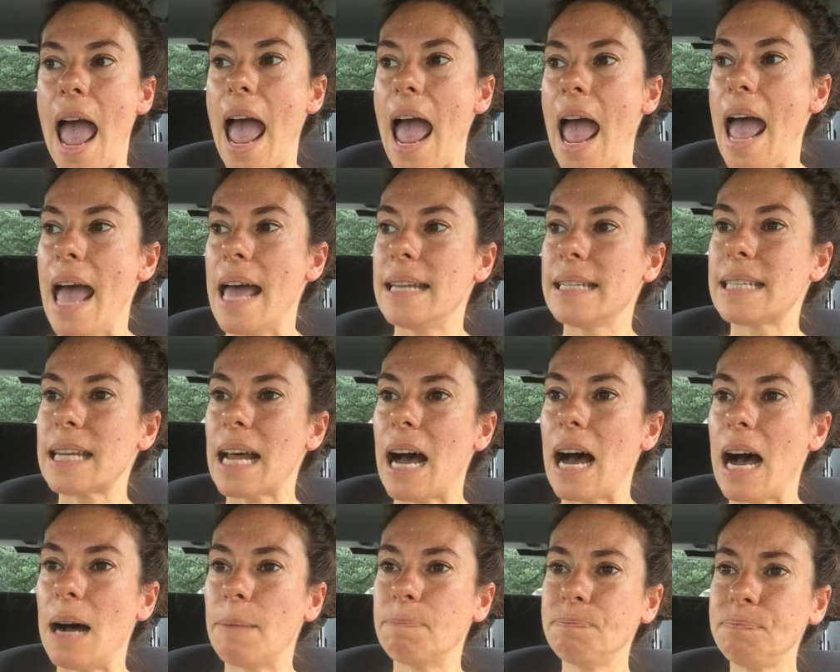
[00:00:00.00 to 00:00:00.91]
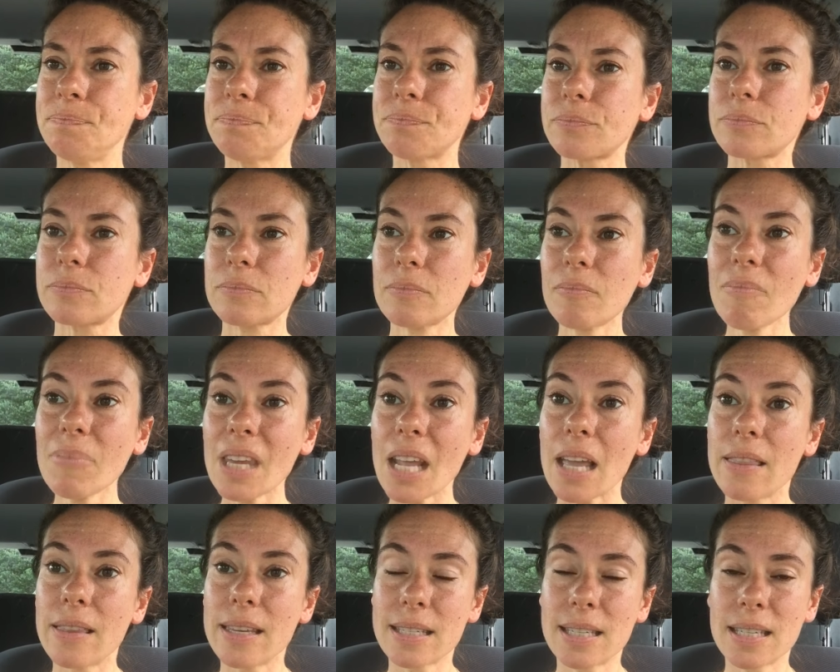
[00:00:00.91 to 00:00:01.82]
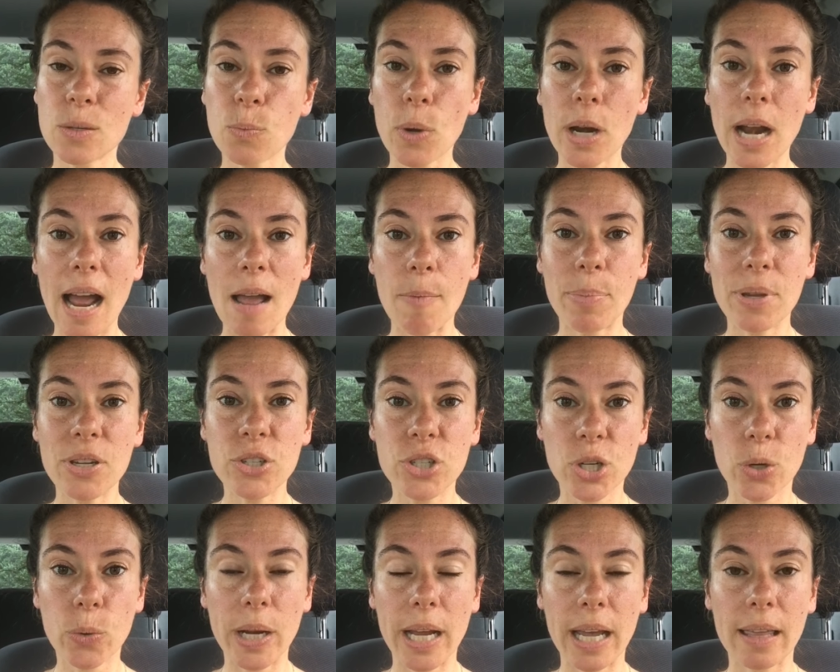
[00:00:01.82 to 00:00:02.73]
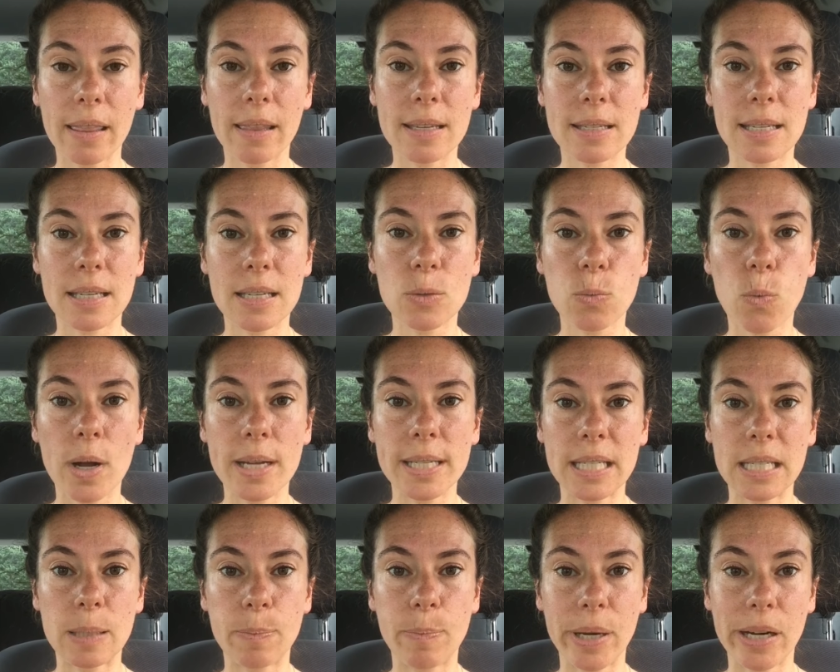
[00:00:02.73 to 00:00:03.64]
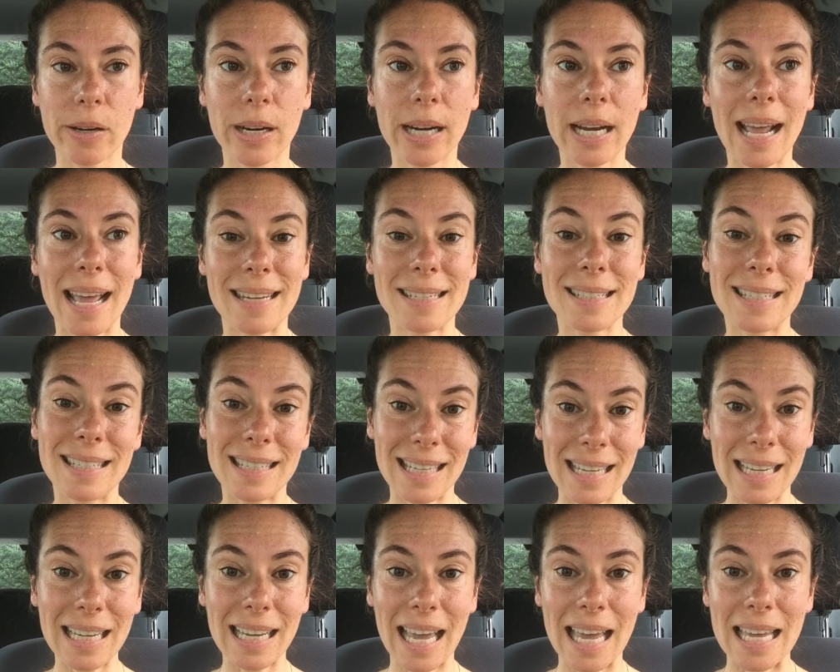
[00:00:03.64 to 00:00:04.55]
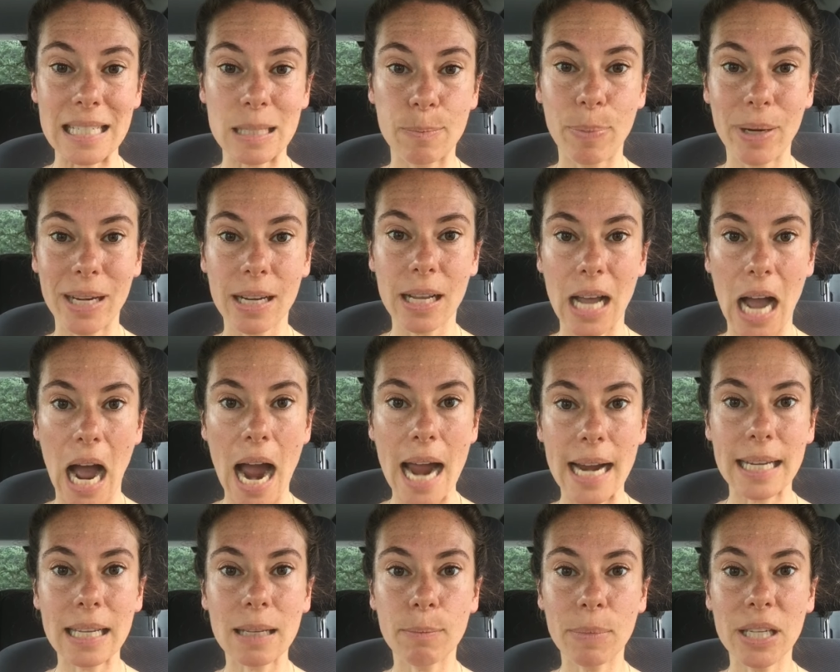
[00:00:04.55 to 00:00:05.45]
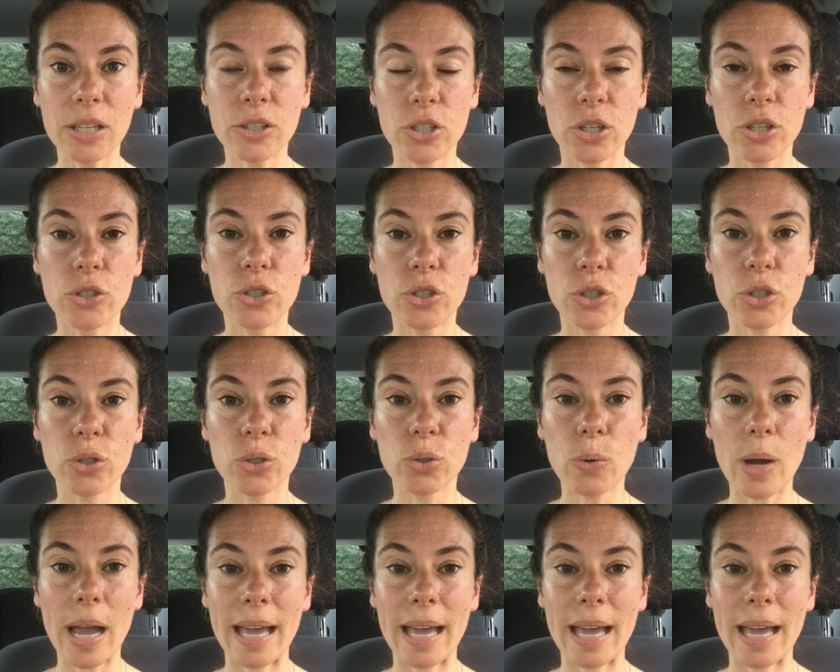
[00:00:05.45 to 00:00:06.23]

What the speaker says: And, this is what I've been doing. This is what Spirit and Zeke has been guiding me to do.